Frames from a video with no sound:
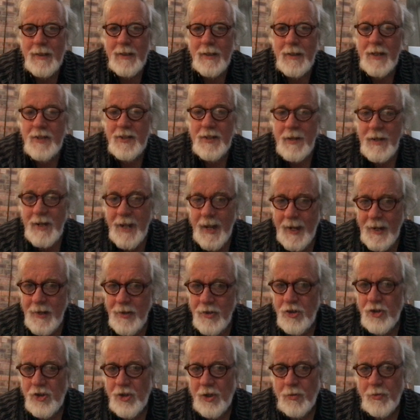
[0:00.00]
It's only head
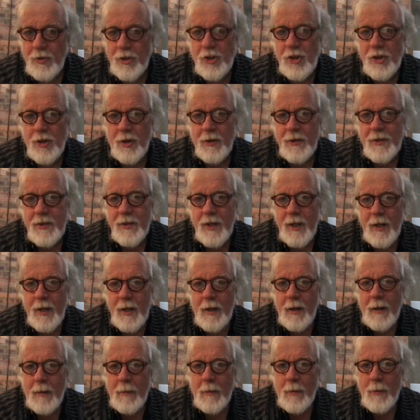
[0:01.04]
and shoulder shots,
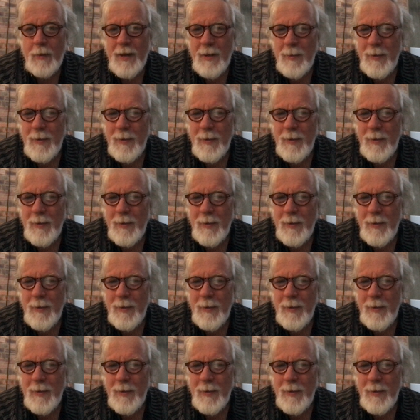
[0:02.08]
but where